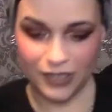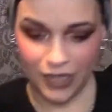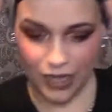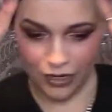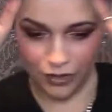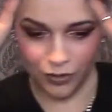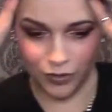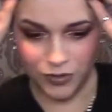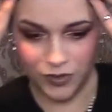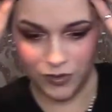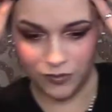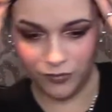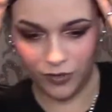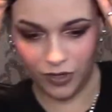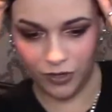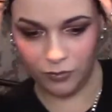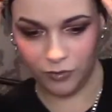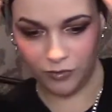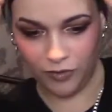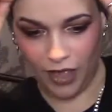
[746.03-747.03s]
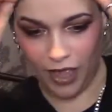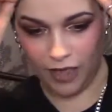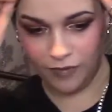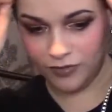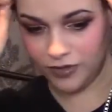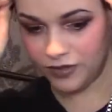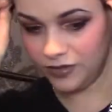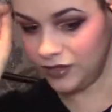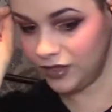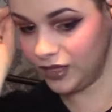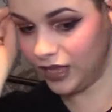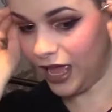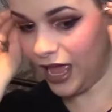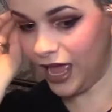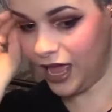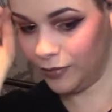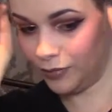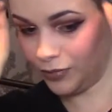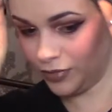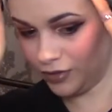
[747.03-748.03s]
and I also find with having the
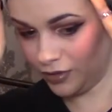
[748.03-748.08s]
cap,